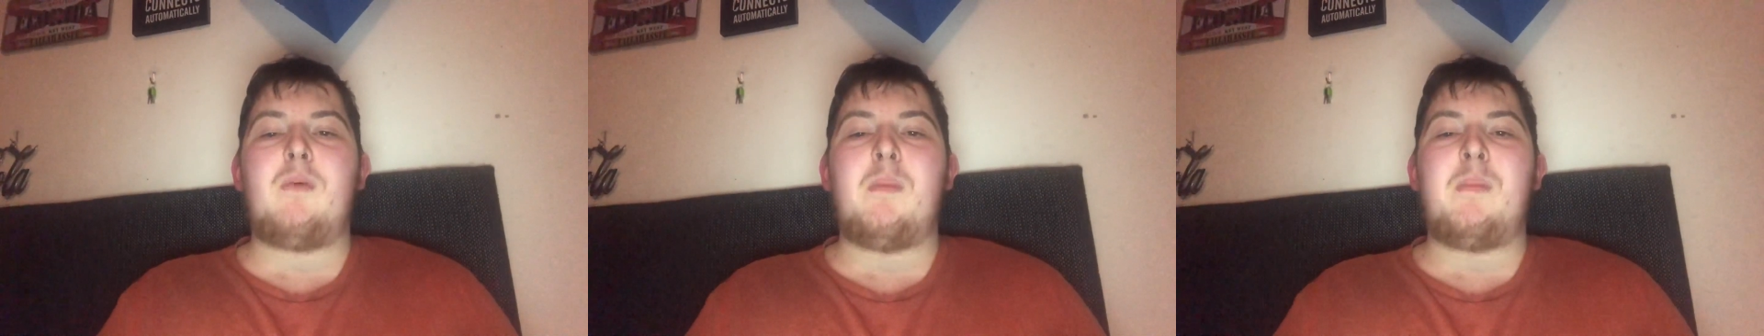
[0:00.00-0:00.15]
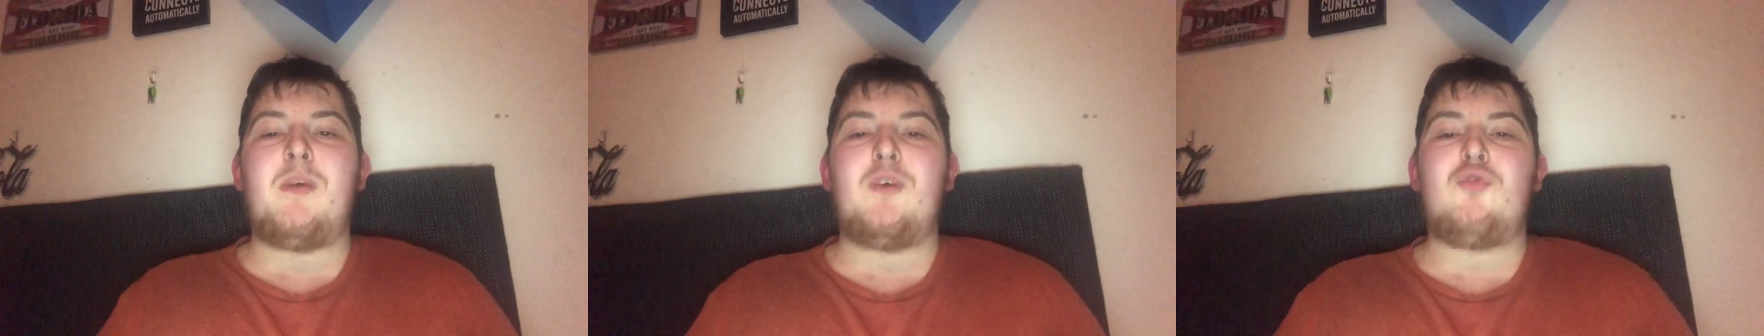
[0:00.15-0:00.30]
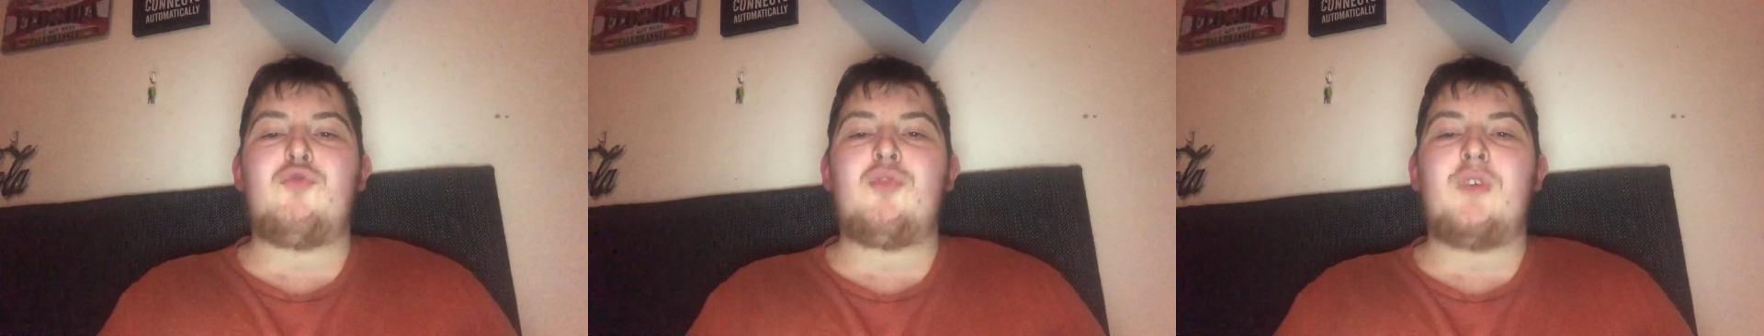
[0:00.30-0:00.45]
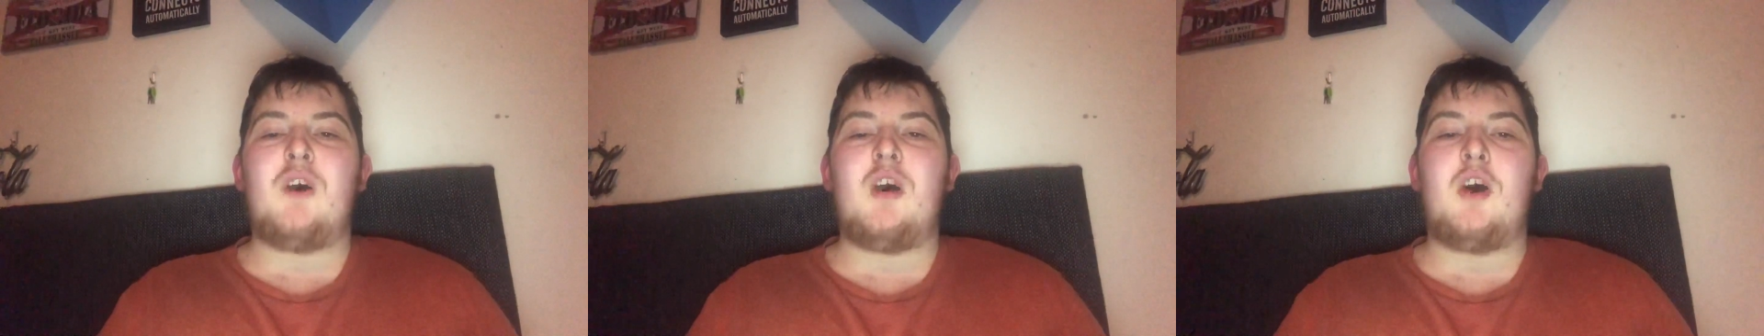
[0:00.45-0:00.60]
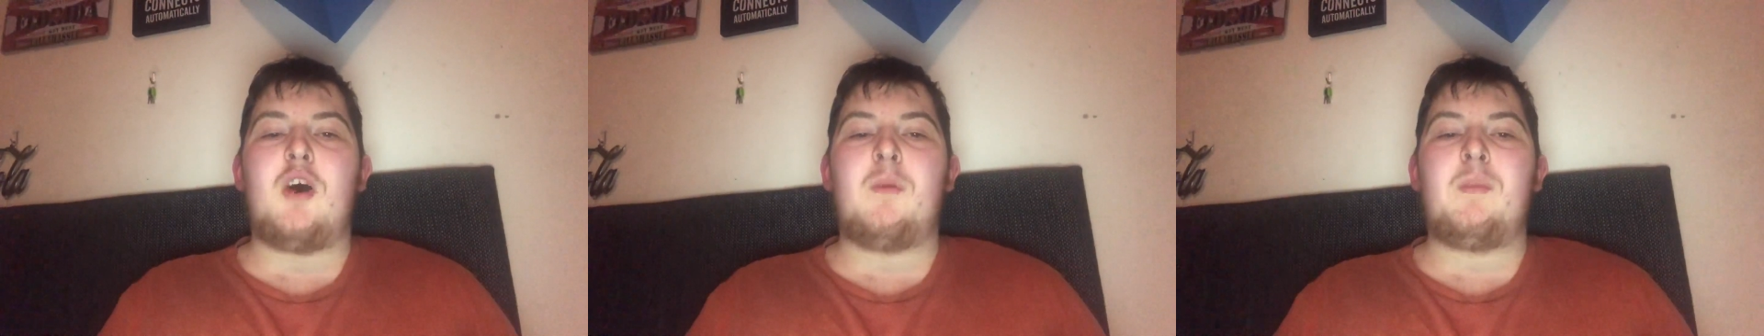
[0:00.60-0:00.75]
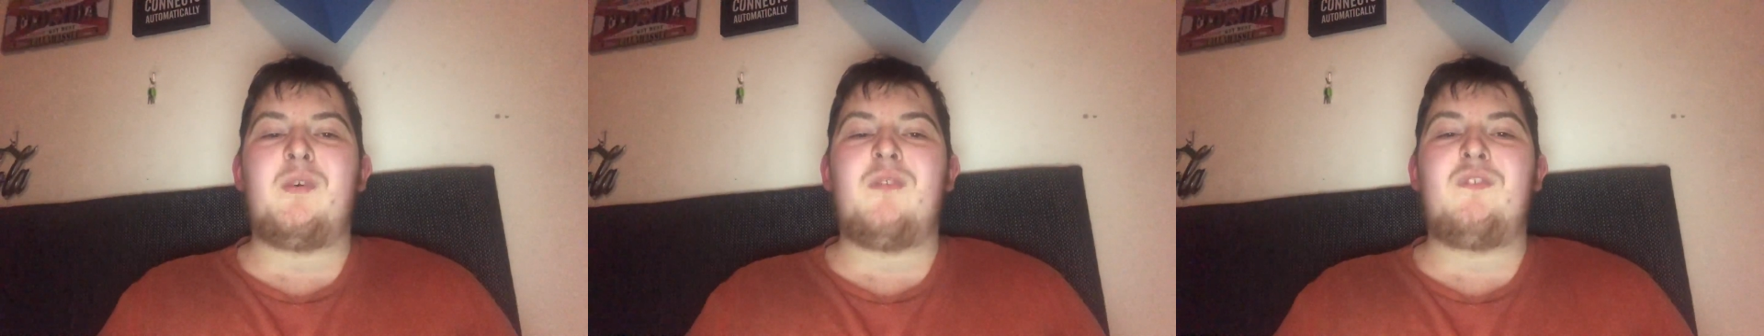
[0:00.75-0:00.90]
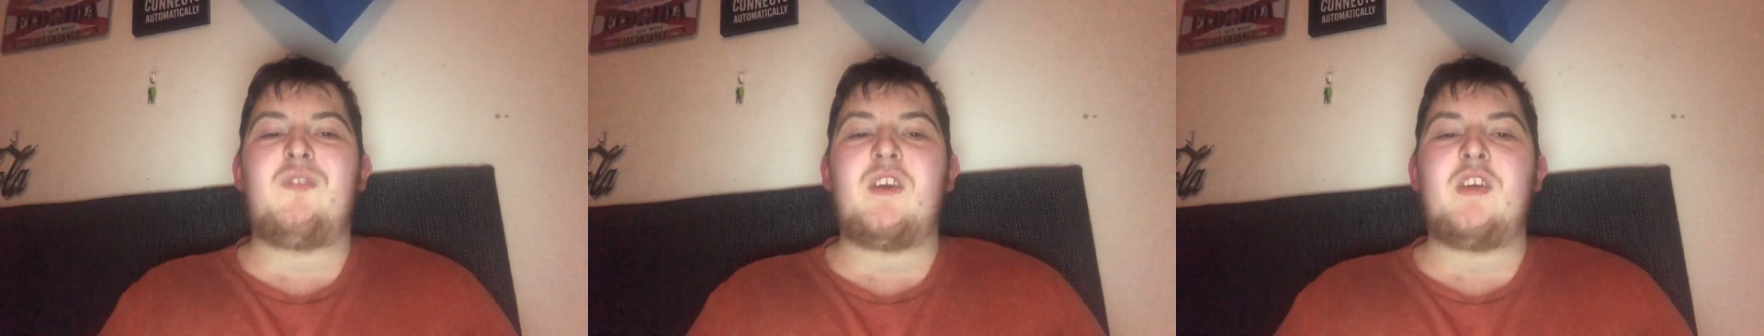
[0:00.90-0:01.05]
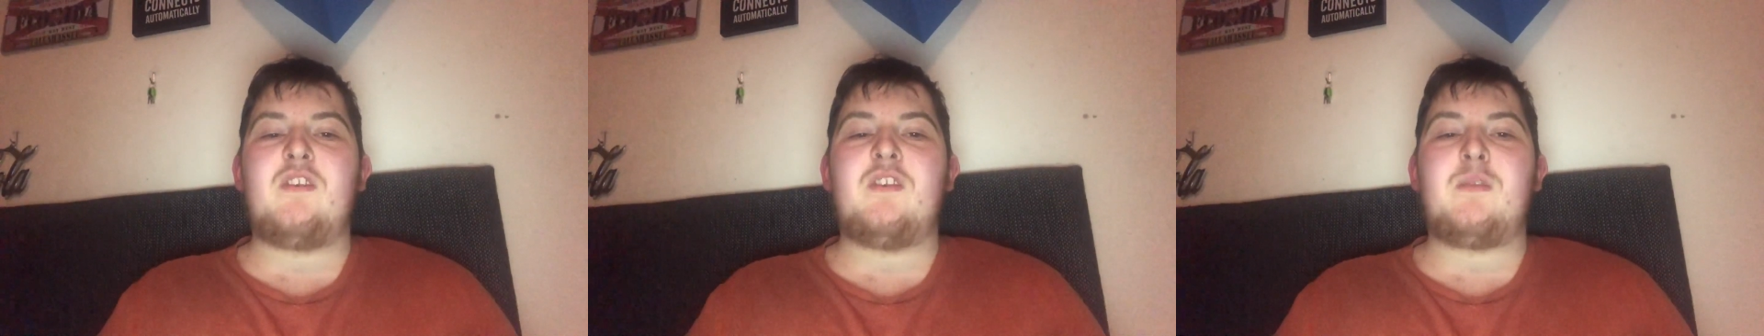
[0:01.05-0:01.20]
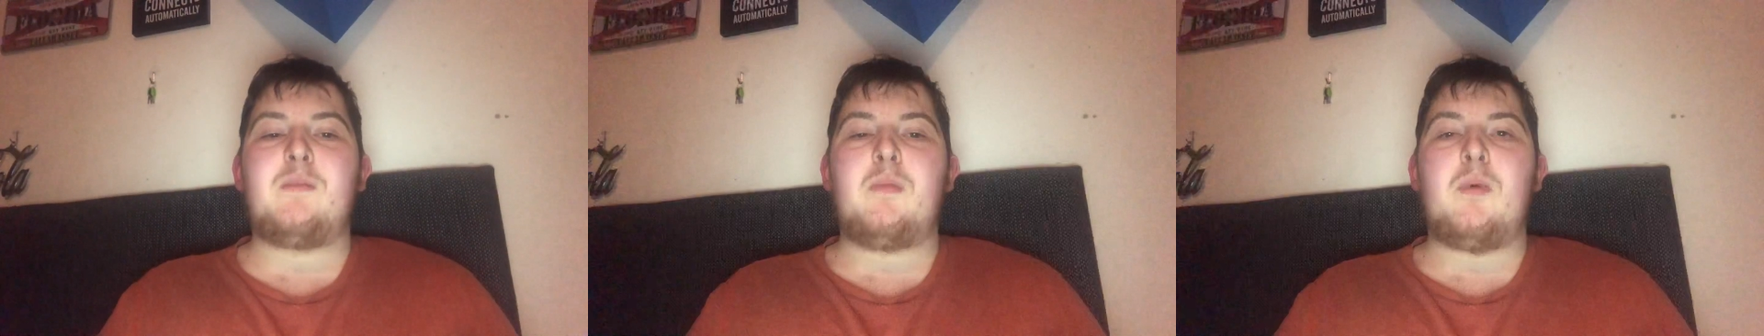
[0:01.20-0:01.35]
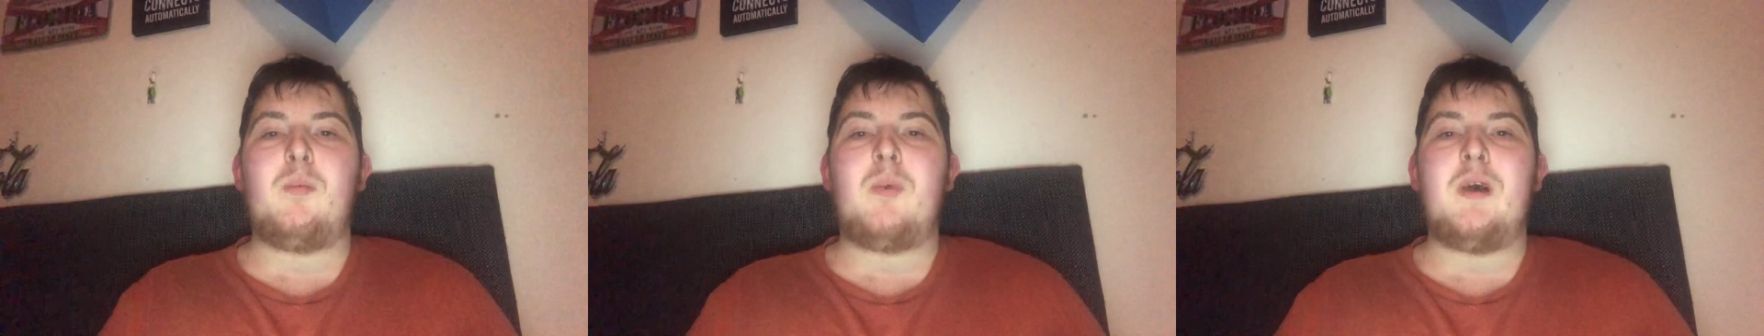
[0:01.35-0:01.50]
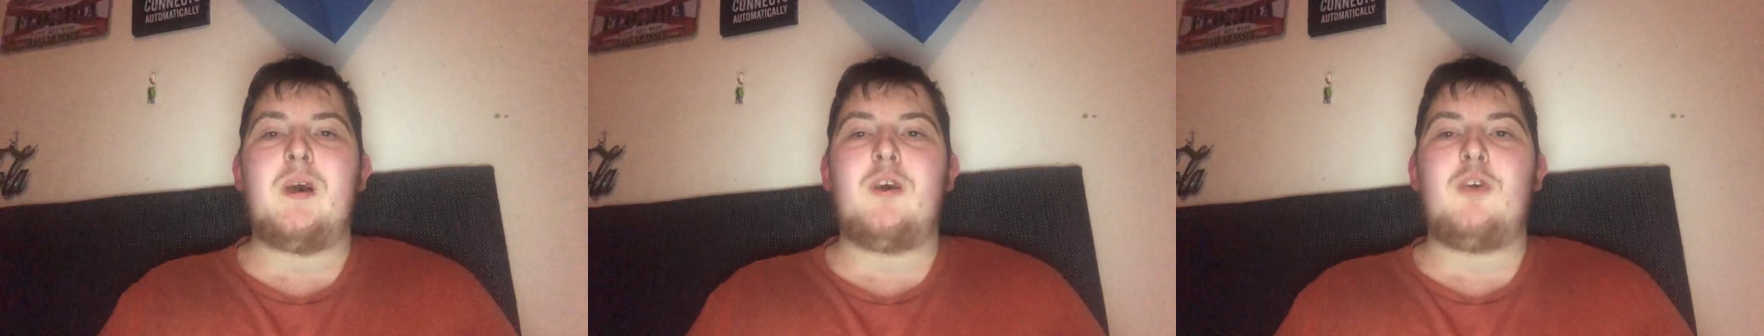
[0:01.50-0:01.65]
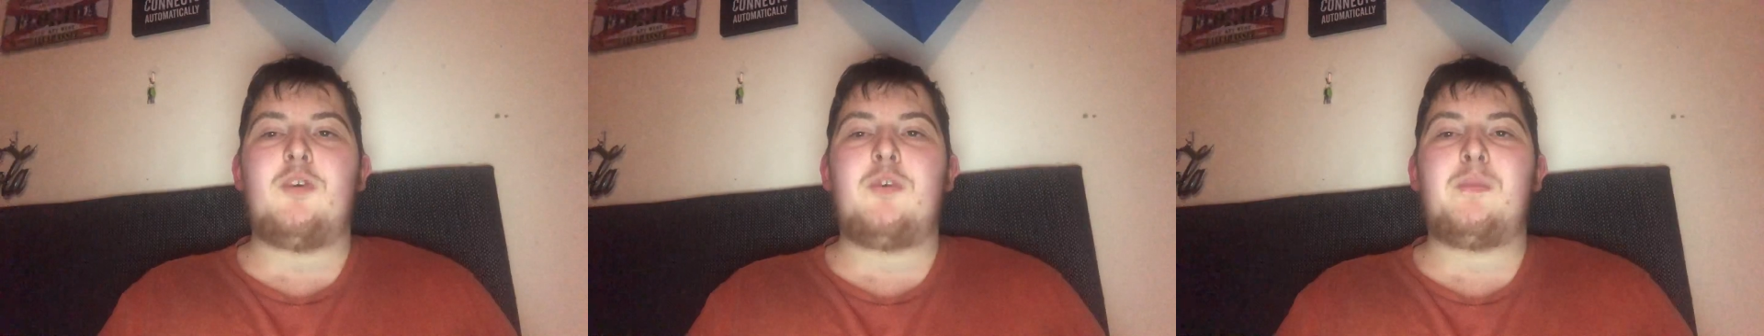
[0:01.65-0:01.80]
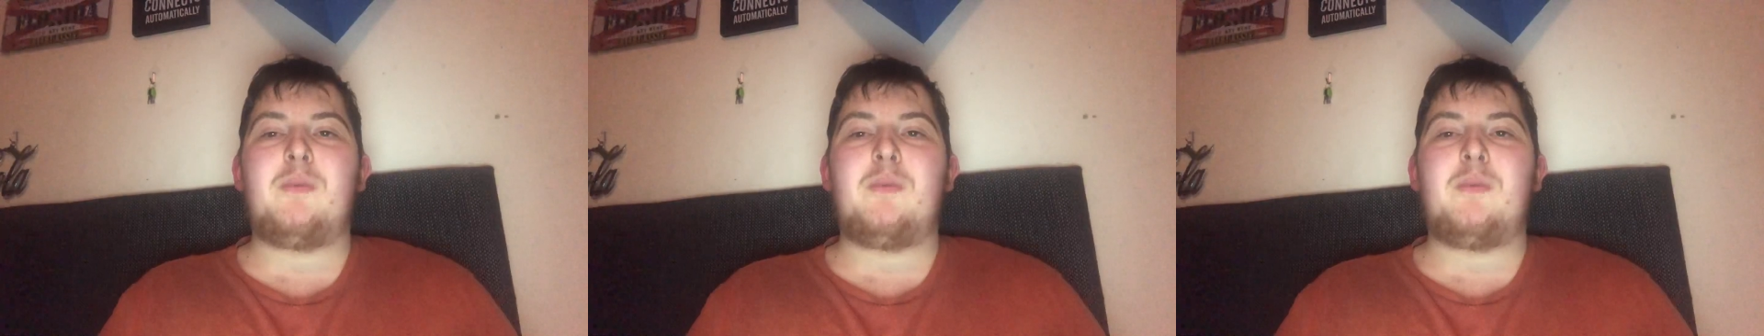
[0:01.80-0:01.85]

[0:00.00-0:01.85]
most reliable things in the world,